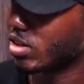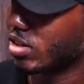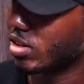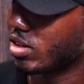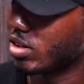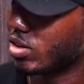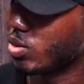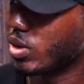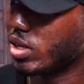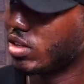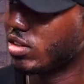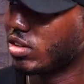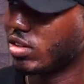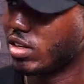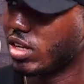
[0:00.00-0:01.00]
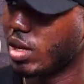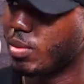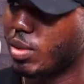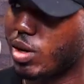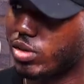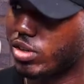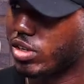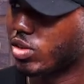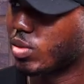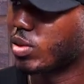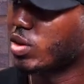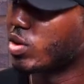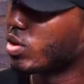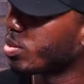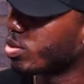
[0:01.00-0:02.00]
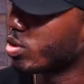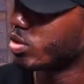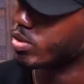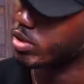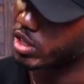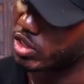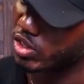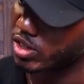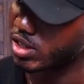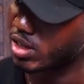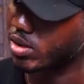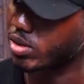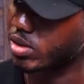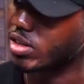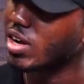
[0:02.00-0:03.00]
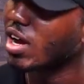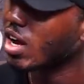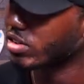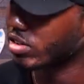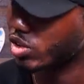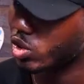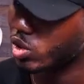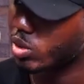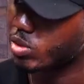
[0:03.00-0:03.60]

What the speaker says: So when this came out, there's something called prompt engineering as a job.